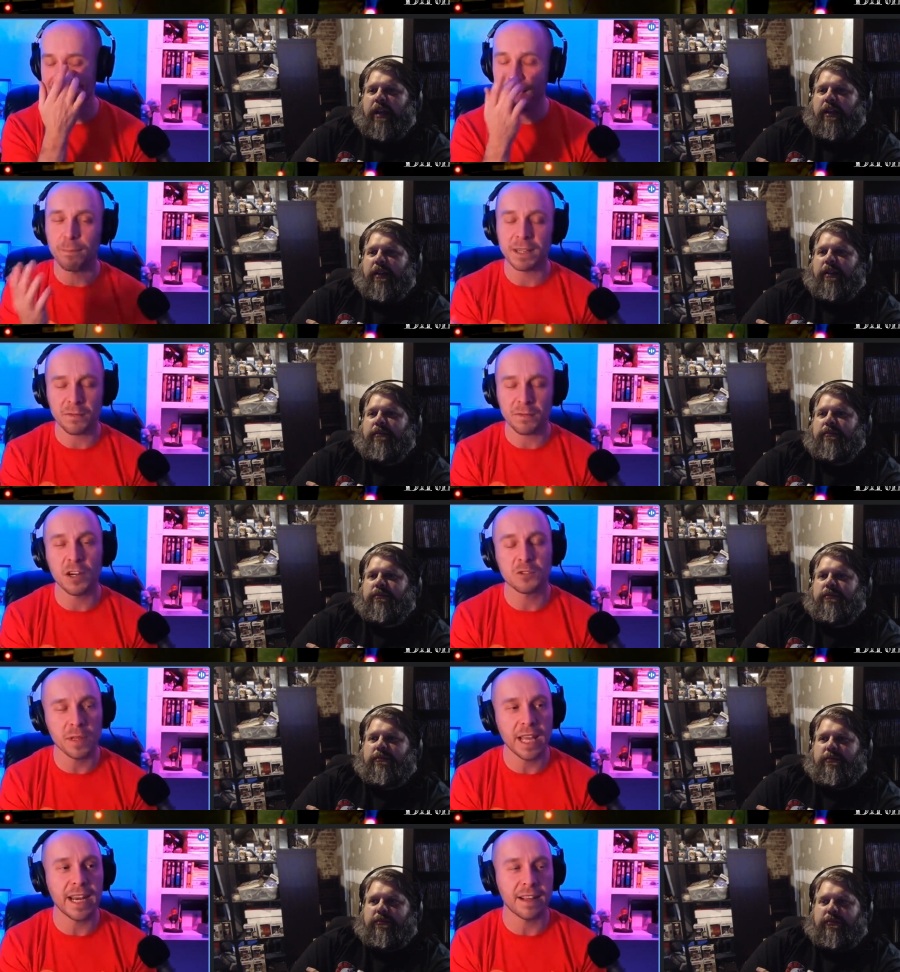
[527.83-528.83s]
Speaker 1: yeah but as
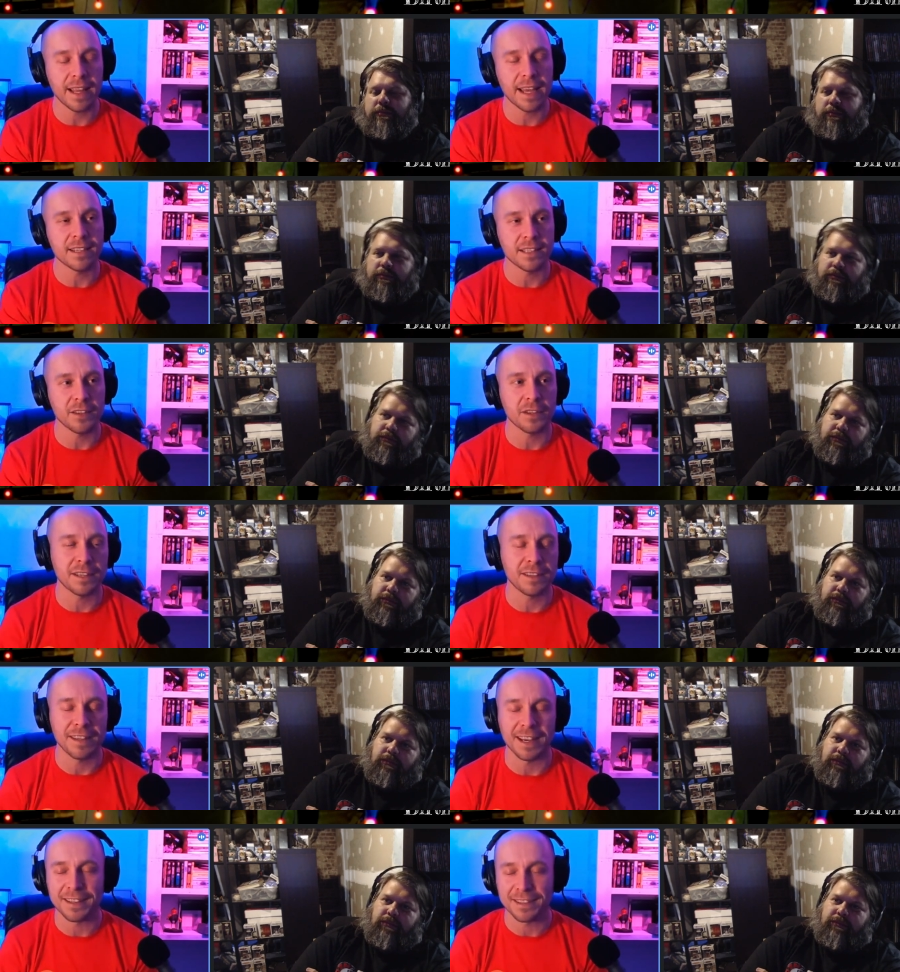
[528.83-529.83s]
far as relating that is the
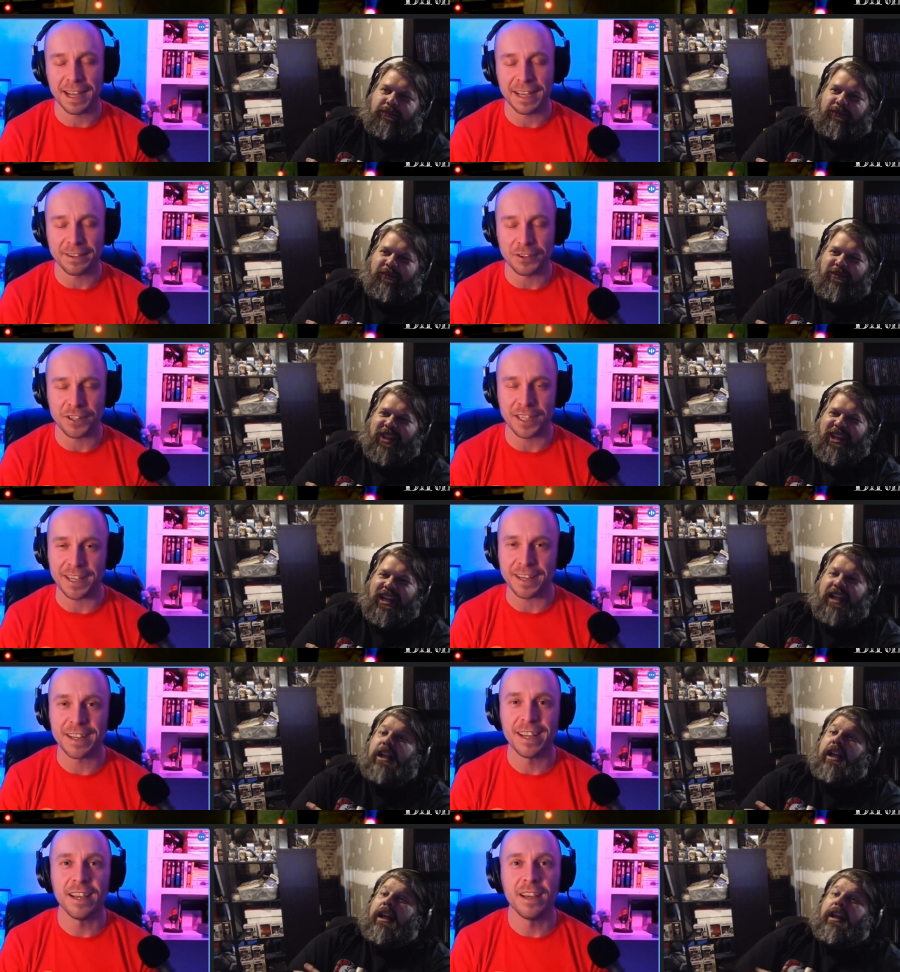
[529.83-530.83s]
only yeah I
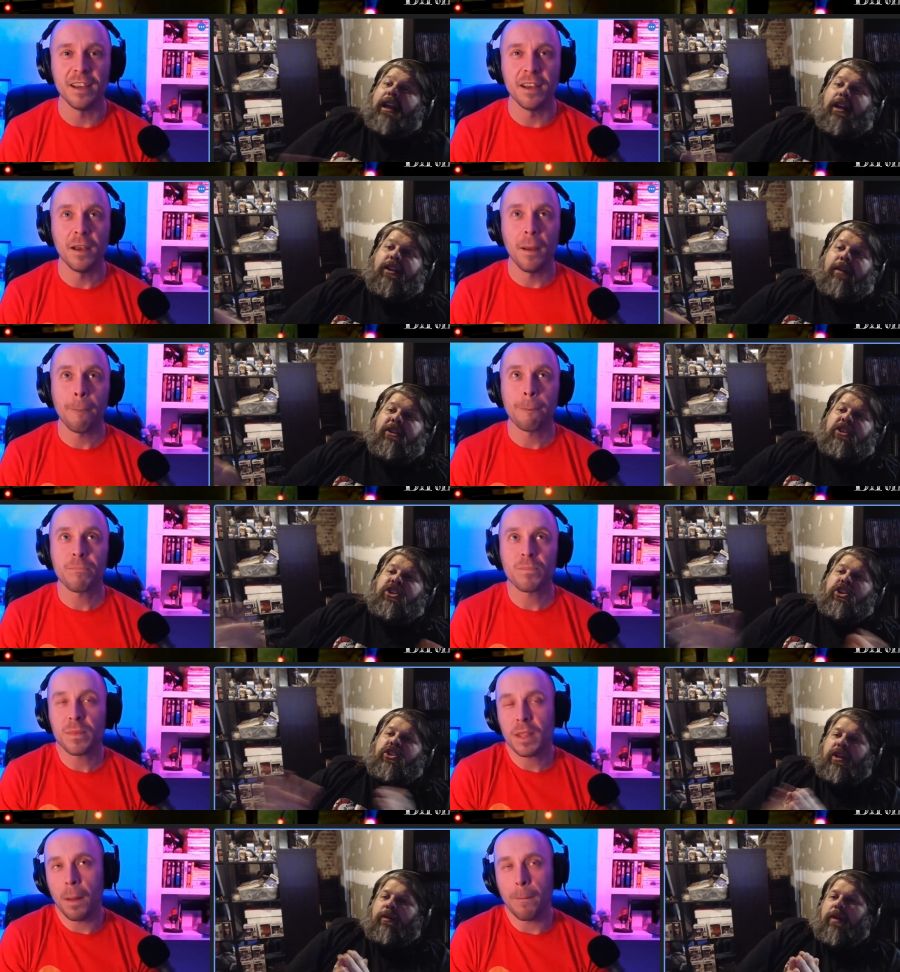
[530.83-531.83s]
understand
Speaker 2: yeah I mean she,
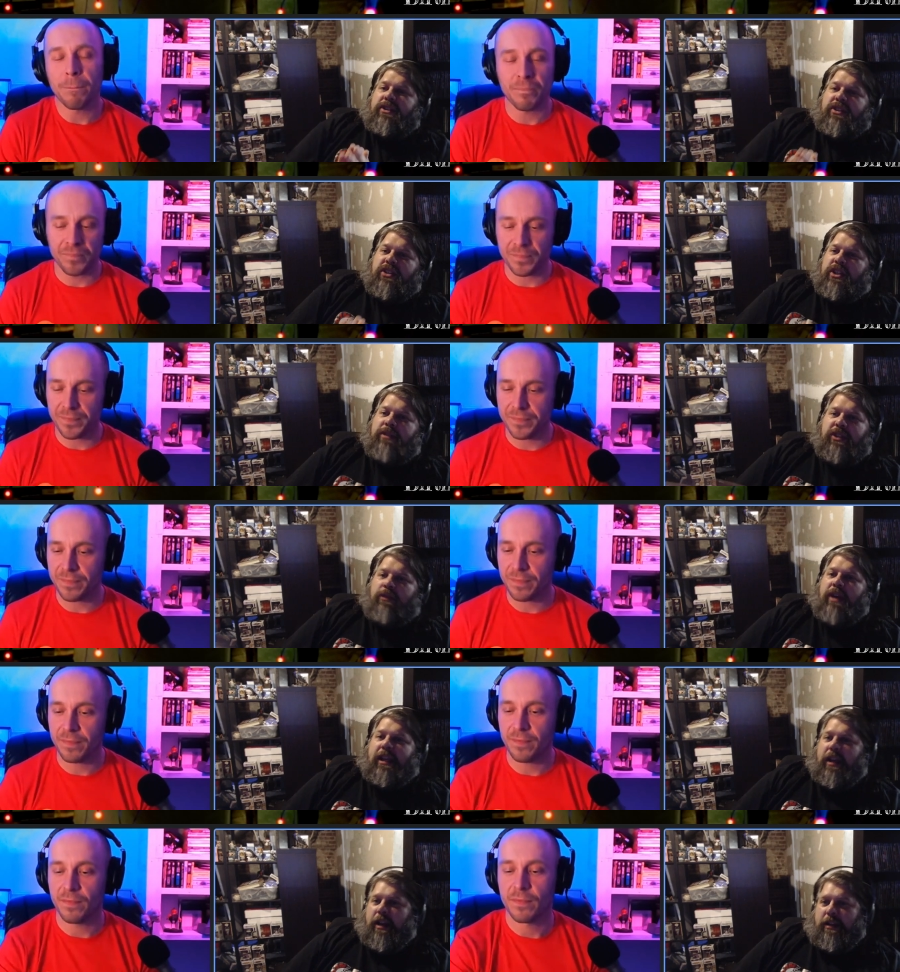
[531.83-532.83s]
she was she was a
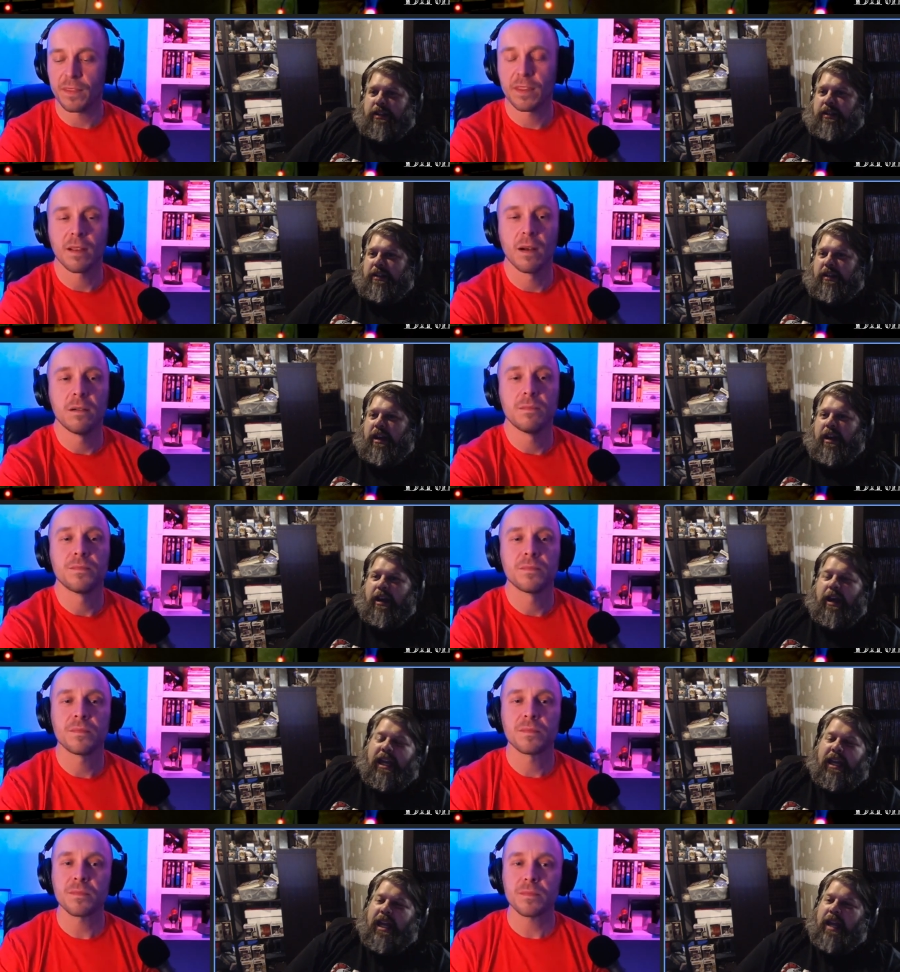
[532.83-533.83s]
great character uh,
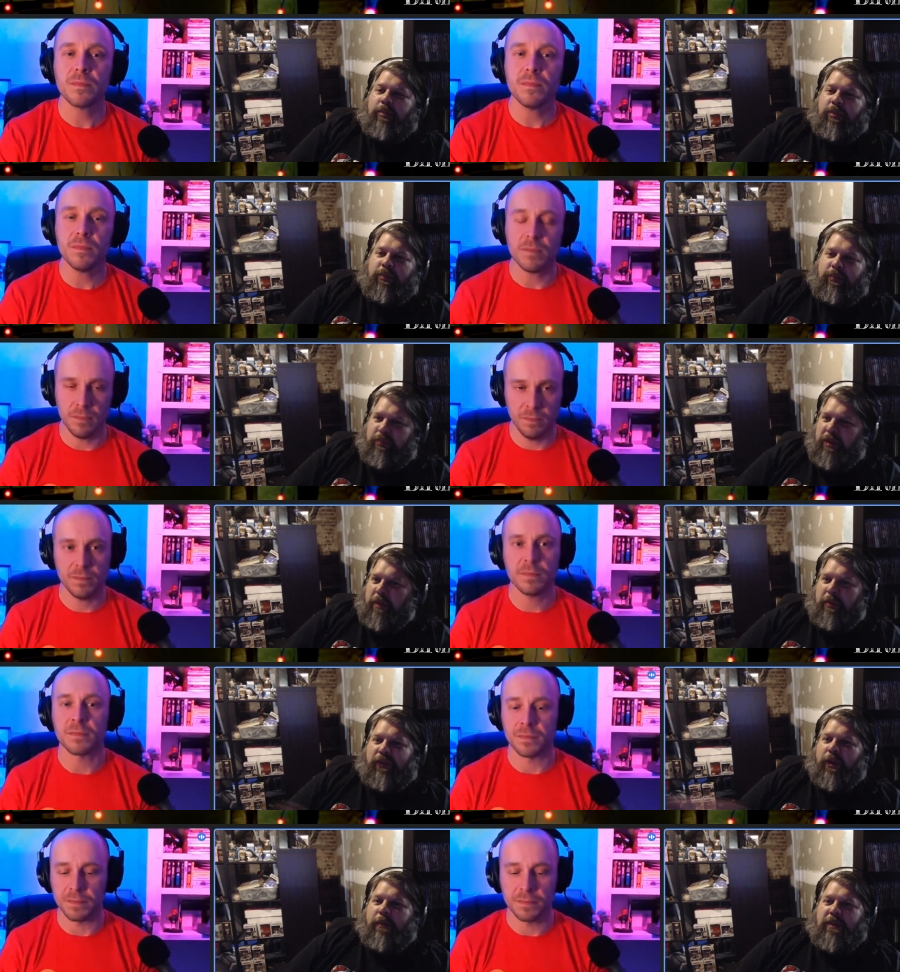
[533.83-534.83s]
and and the
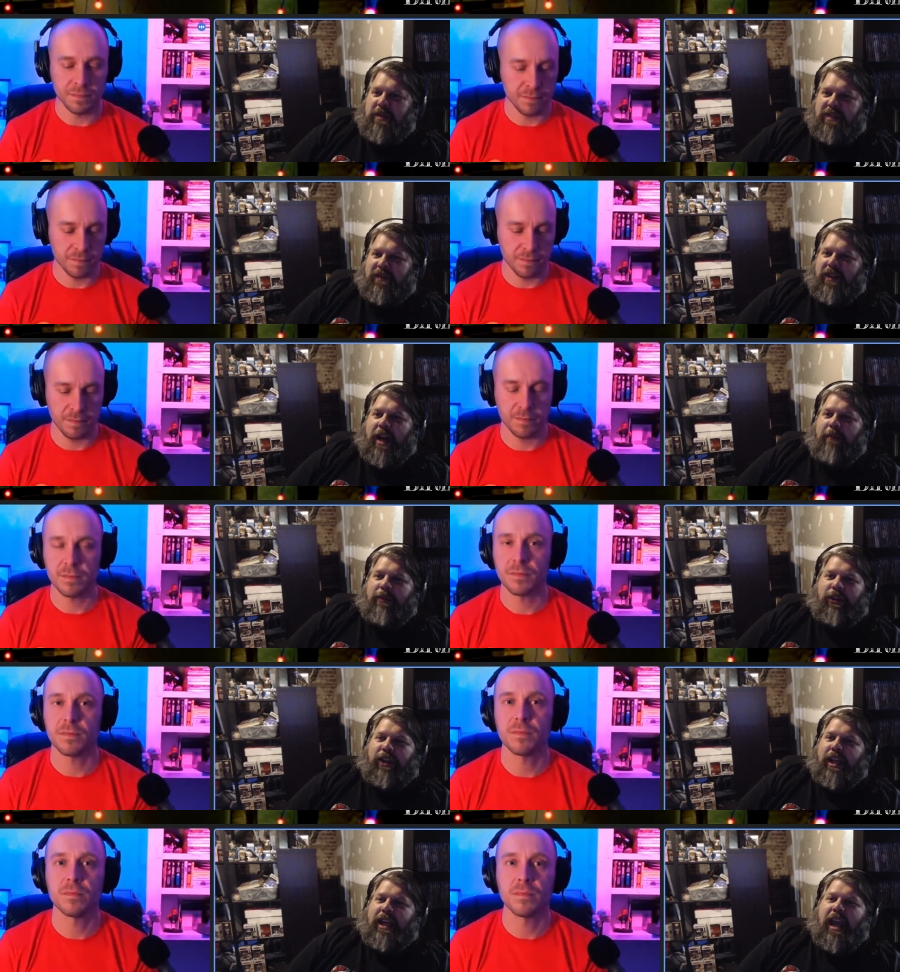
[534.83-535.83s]
performance mm-hmm. was
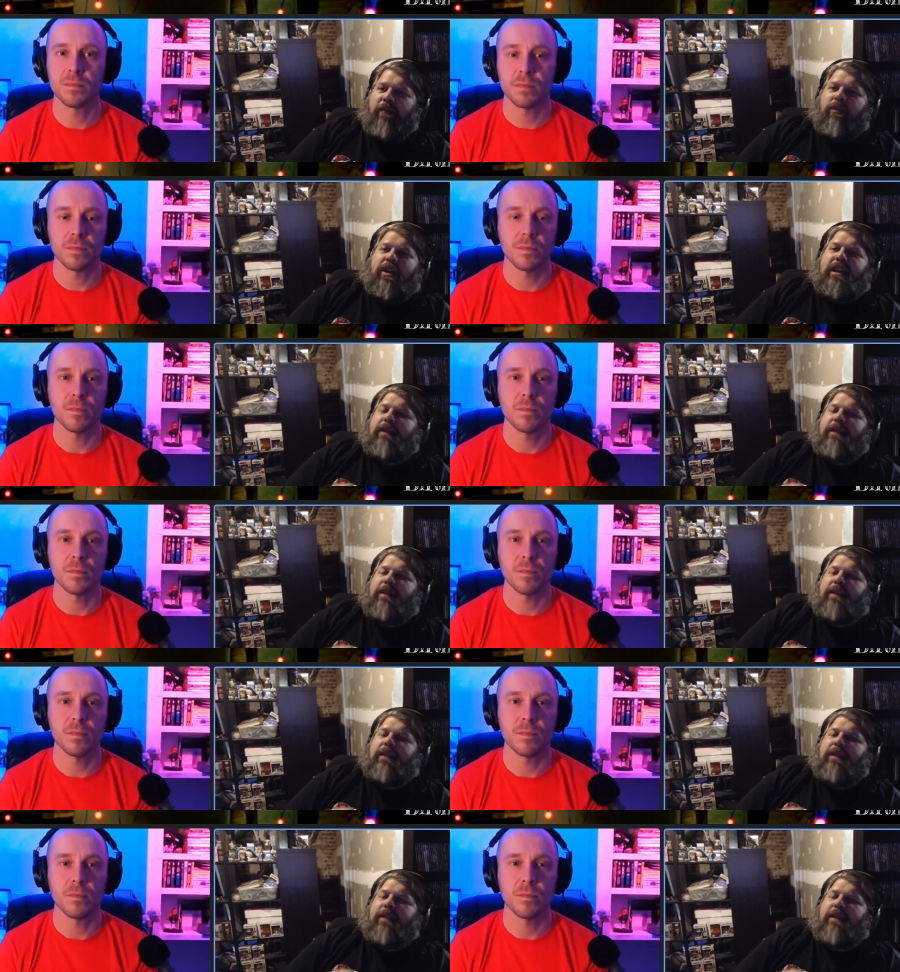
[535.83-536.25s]
phenomenal. Like every